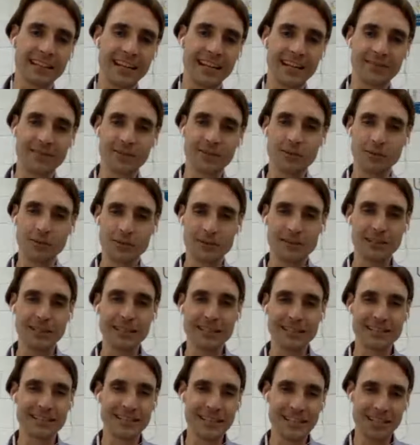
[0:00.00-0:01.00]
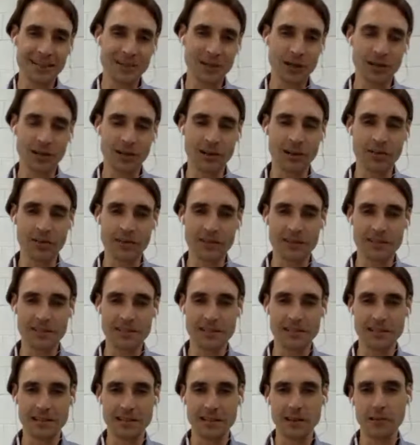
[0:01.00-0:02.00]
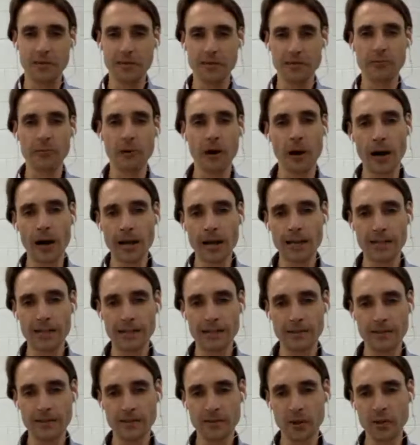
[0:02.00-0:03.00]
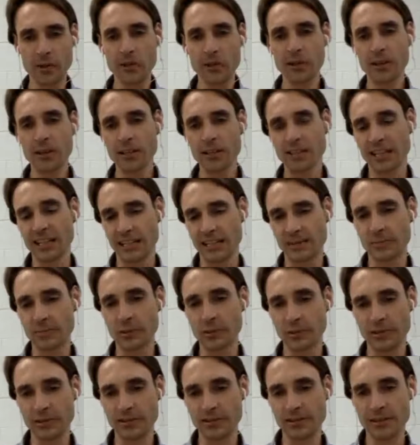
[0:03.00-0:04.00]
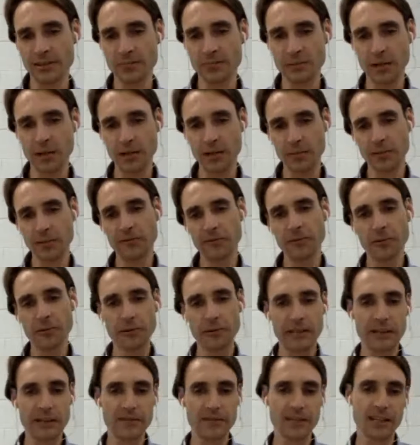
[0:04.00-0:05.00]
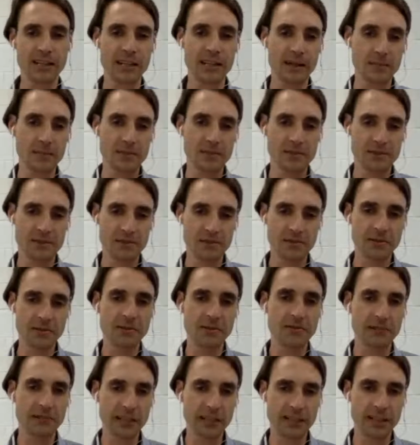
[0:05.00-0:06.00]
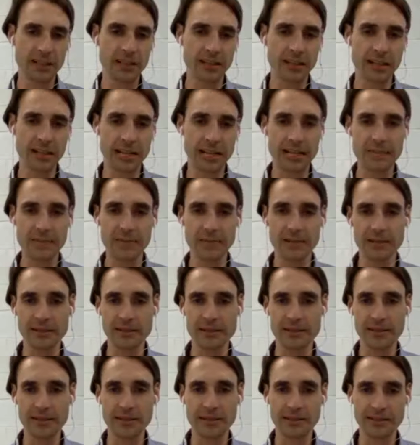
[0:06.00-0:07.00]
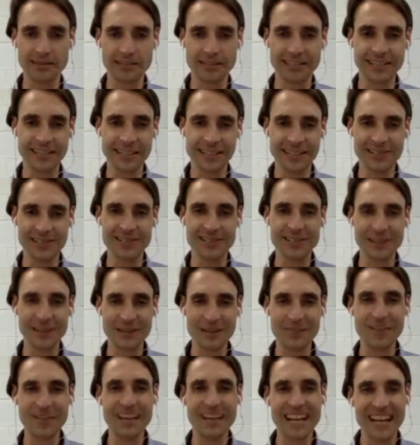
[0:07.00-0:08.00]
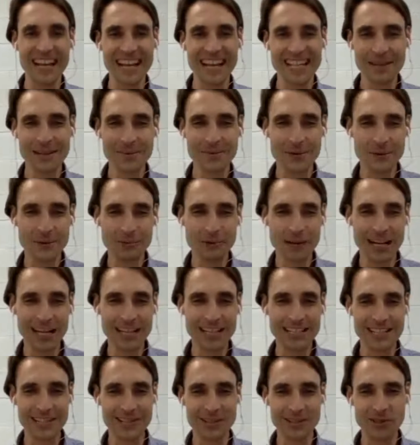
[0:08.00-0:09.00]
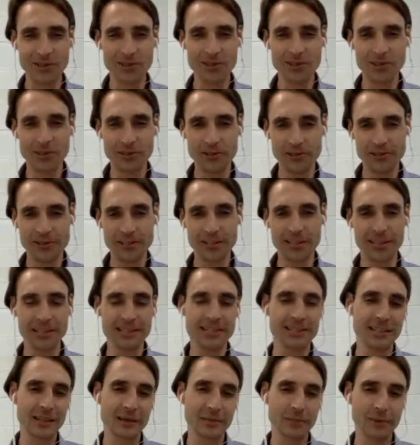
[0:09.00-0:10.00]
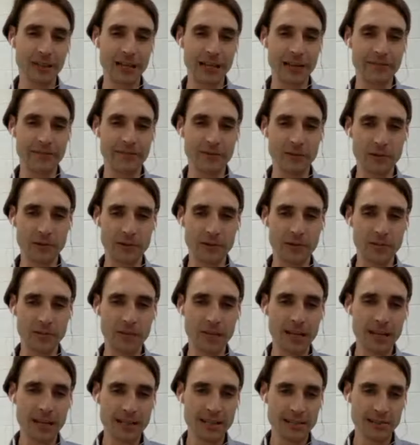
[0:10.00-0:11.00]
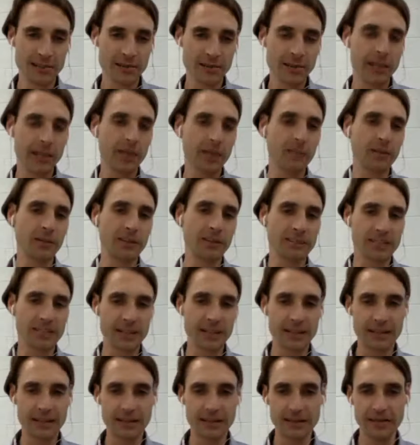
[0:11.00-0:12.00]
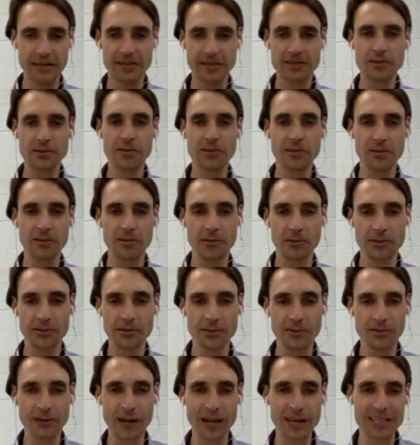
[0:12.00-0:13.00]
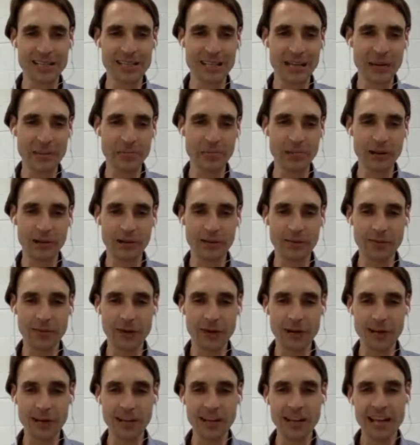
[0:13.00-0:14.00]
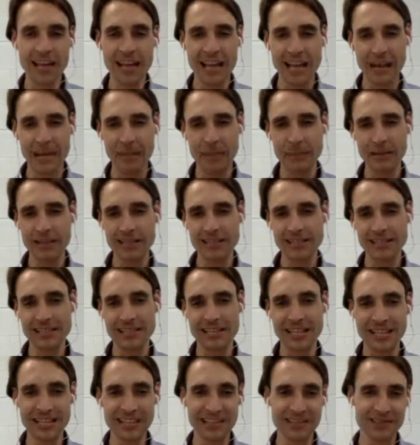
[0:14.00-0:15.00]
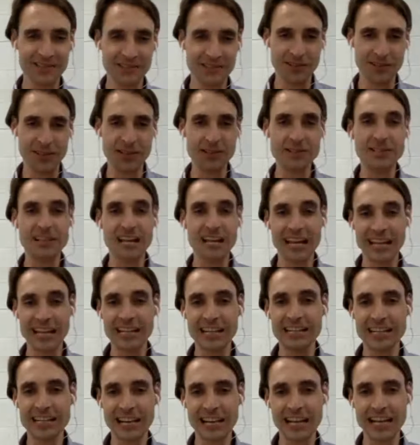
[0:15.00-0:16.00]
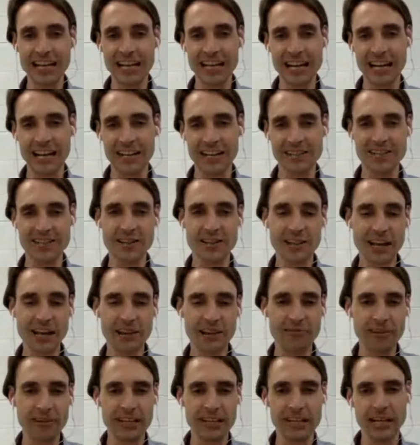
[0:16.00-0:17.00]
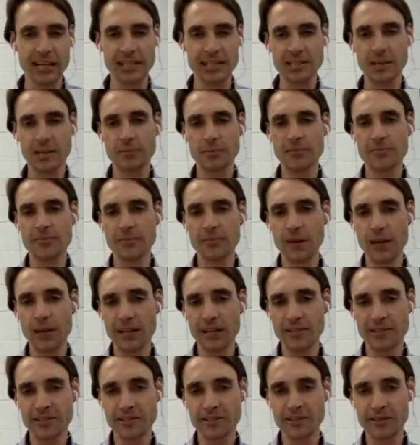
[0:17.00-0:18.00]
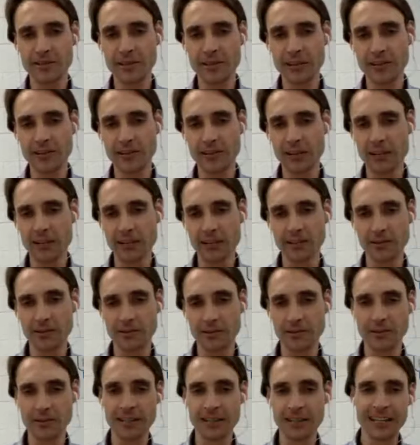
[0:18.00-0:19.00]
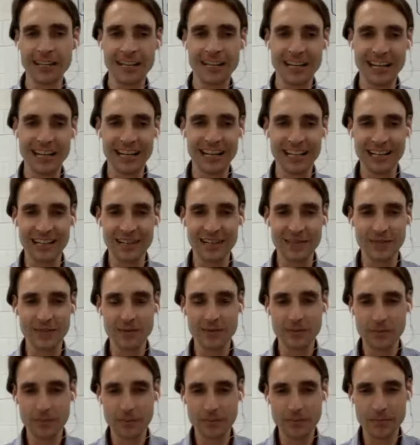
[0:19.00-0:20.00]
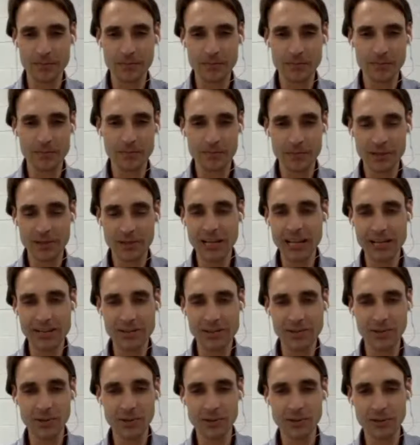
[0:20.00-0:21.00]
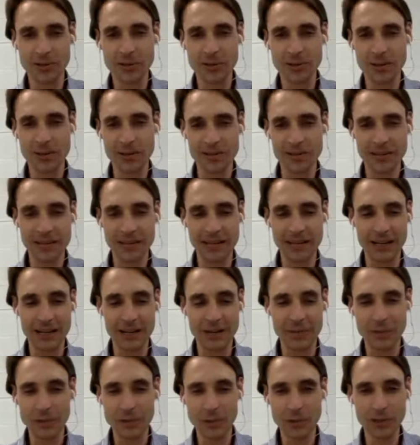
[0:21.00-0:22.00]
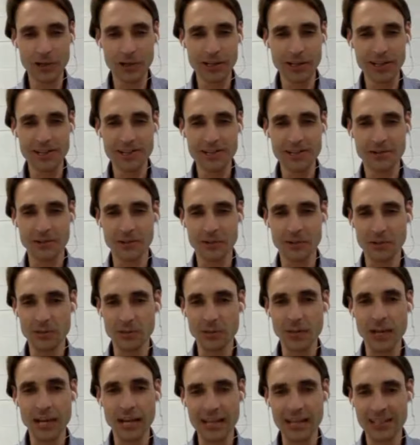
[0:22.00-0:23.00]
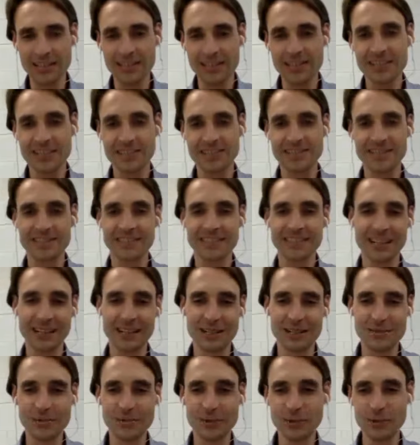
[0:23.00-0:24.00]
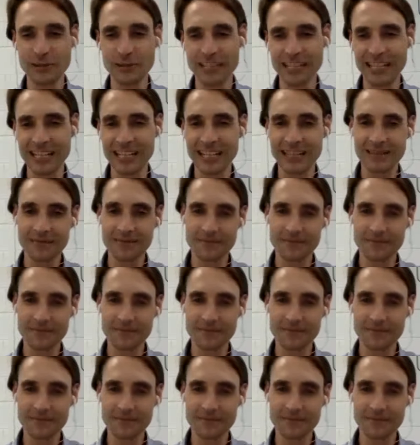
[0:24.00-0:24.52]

And of course, LinkedIn offers a whole variety of online touch points as well before it even comes to direct engagement. So tell us some of the ways that you'd use the LinkedIn platform to help an executive to raise their profile and be seen, day in, day out, so they really are top of mind to their ideal potential employers or partners. Tell us more, Wendy.